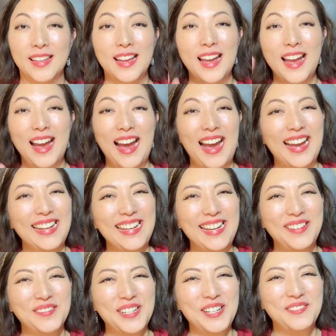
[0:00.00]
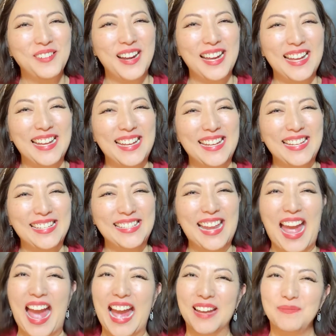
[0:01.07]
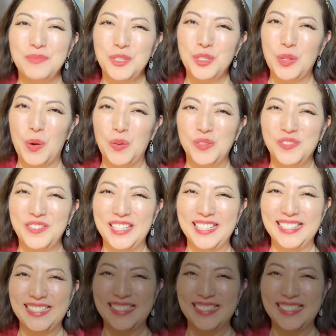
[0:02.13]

Hi everyone, I'm Sophie.